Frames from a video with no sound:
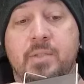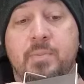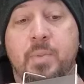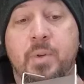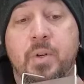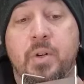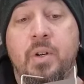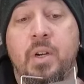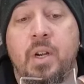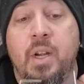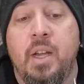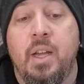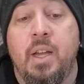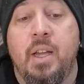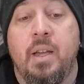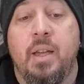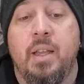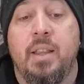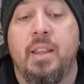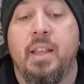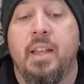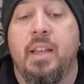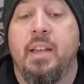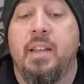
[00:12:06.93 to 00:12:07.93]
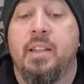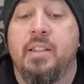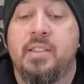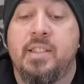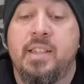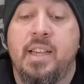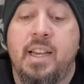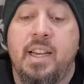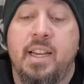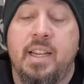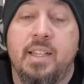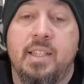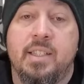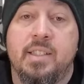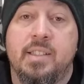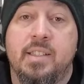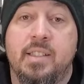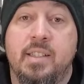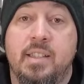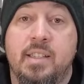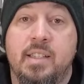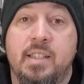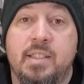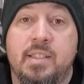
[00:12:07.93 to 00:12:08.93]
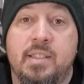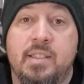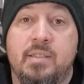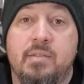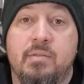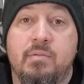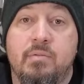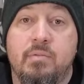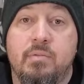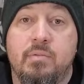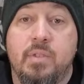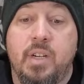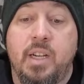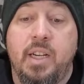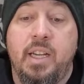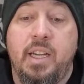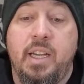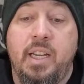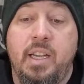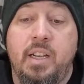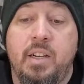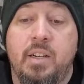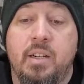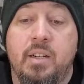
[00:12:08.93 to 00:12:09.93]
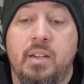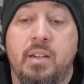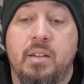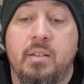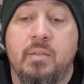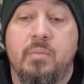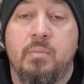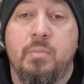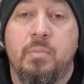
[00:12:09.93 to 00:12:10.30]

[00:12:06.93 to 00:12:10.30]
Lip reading: burner. And then this has this right here,